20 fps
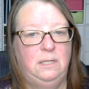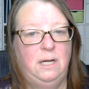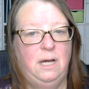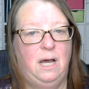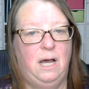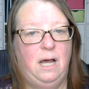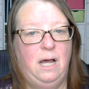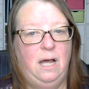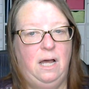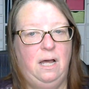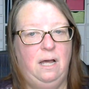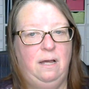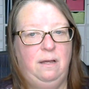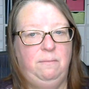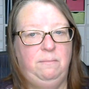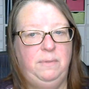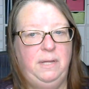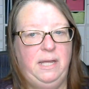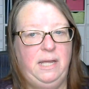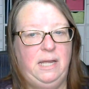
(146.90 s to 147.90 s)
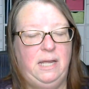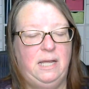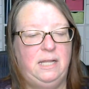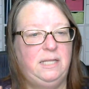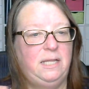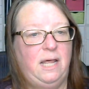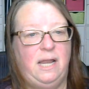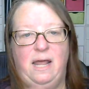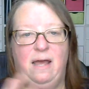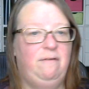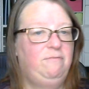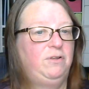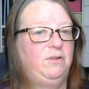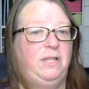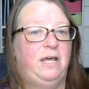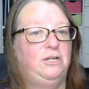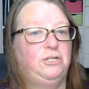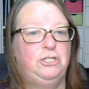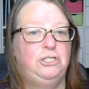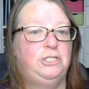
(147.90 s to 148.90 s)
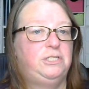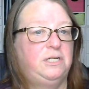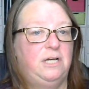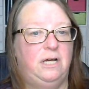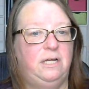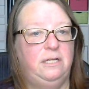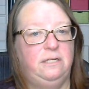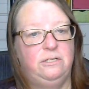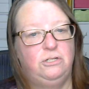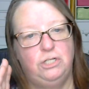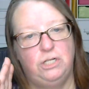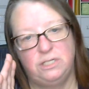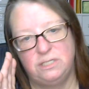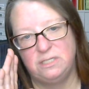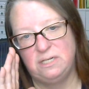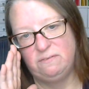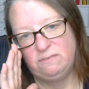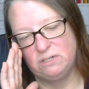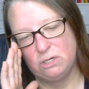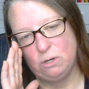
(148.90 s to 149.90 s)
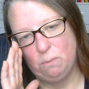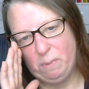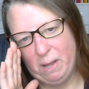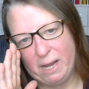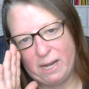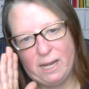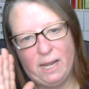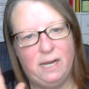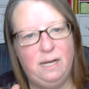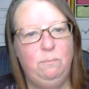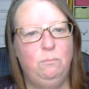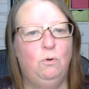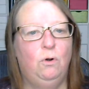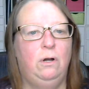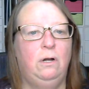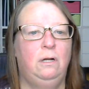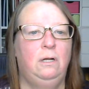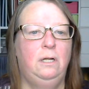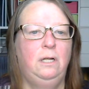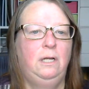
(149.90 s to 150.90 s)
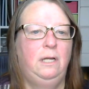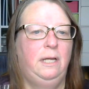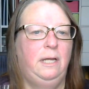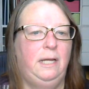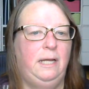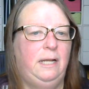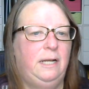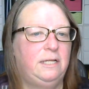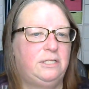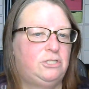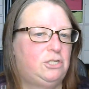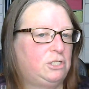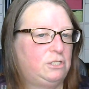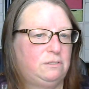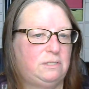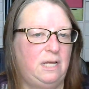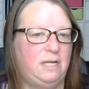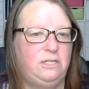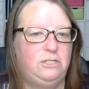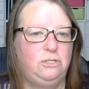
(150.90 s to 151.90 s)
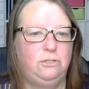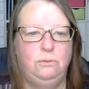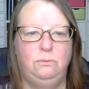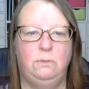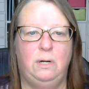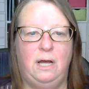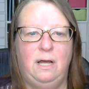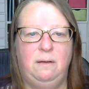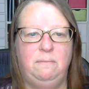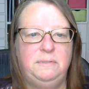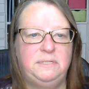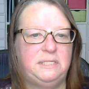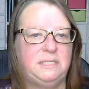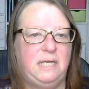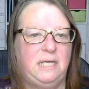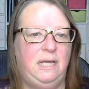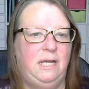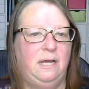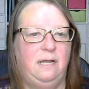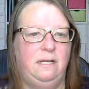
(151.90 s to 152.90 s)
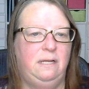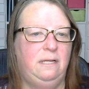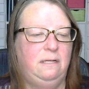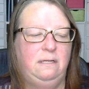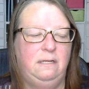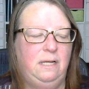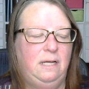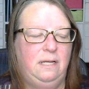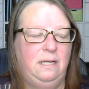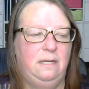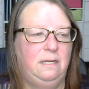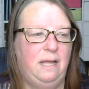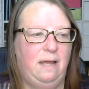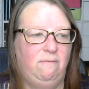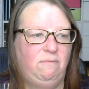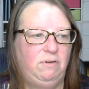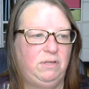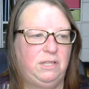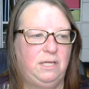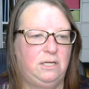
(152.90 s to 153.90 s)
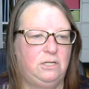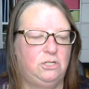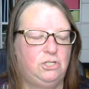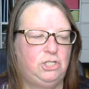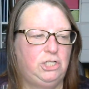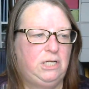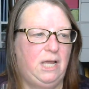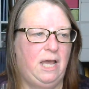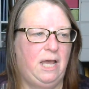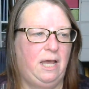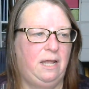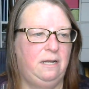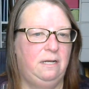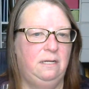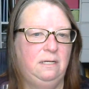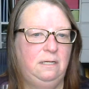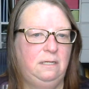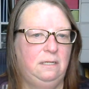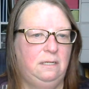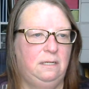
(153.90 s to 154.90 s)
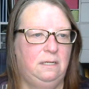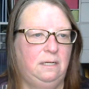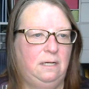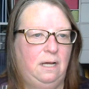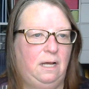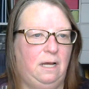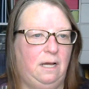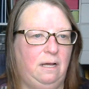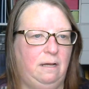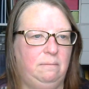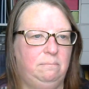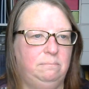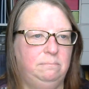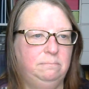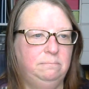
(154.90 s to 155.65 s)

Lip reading: and then after that she's done. She doesn't have to go back anymore. And it's just they do a scan and everything. She had uh,